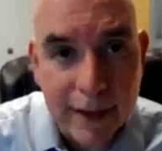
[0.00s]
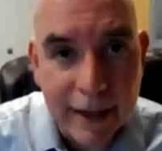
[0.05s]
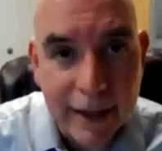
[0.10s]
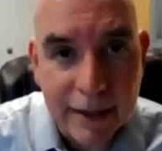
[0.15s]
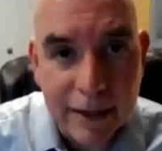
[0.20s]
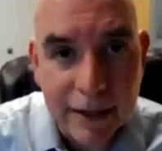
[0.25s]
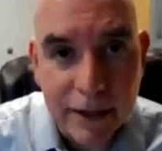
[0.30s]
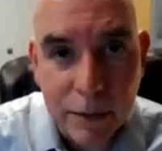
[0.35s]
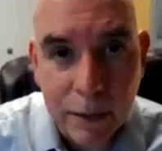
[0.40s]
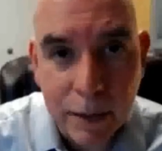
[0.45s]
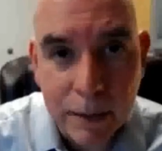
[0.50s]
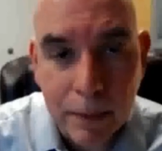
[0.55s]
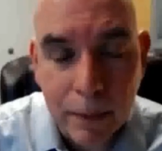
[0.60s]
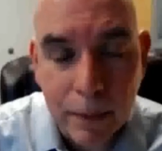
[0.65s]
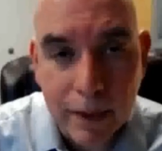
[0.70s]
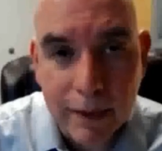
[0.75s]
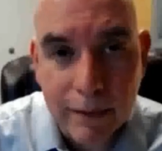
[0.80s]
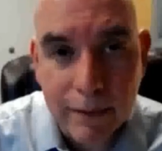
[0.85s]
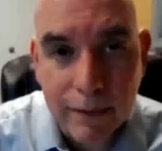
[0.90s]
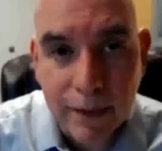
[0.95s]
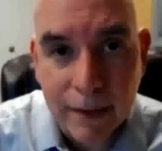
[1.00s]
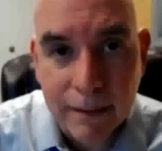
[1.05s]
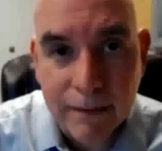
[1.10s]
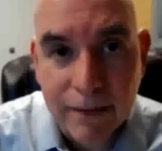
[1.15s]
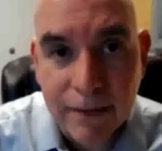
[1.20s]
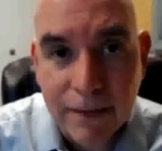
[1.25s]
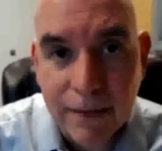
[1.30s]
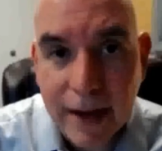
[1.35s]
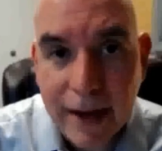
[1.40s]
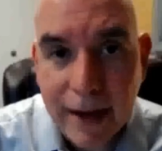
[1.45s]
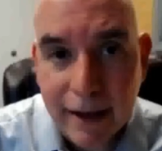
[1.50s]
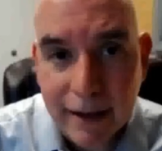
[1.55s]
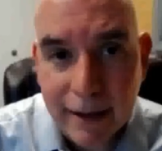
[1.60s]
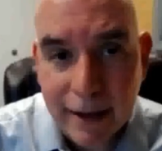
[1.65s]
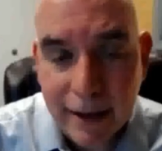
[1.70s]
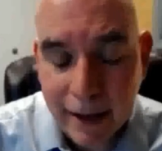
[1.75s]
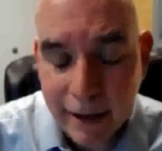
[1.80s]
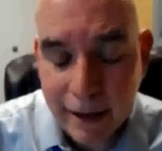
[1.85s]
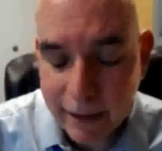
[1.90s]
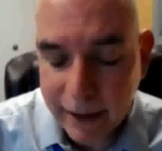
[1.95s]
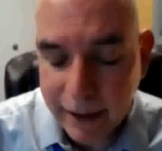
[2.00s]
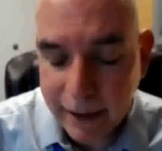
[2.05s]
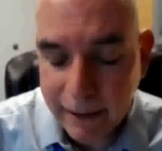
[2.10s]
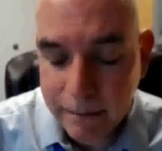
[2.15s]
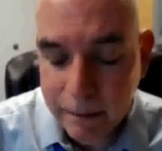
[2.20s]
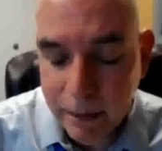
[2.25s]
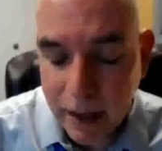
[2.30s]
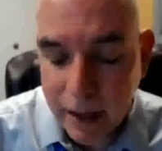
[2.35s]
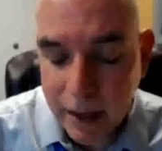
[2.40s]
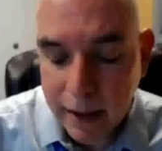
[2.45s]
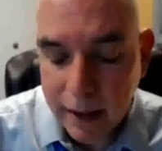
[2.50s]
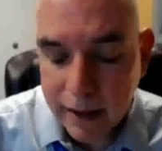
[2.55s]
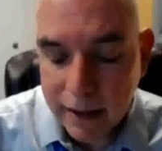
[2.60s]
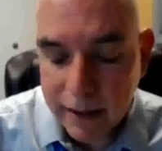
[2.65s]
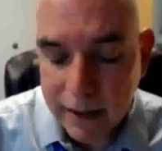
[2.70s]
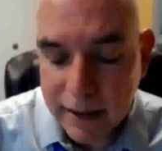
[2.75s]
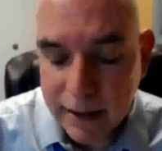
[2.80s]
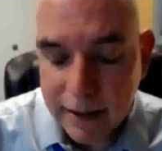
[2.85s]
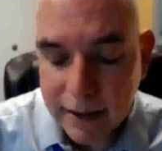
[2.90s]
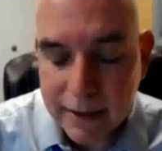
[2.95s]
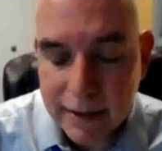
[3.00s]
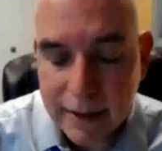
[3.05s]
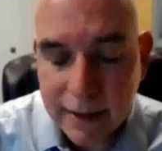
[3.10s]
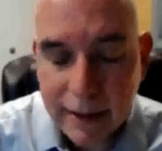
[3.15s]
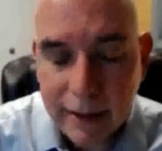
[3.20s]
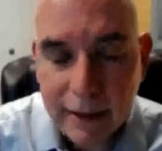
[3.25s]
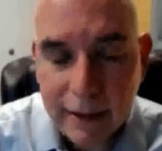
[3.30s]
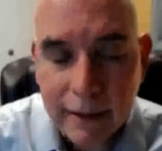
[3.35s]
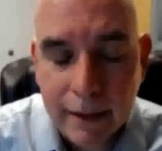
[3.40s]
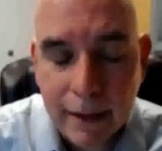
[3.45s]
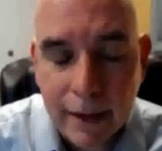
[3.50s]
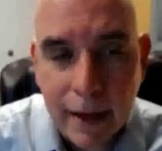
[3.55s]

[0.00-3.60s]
cases reported from Fayette County in Tennessee.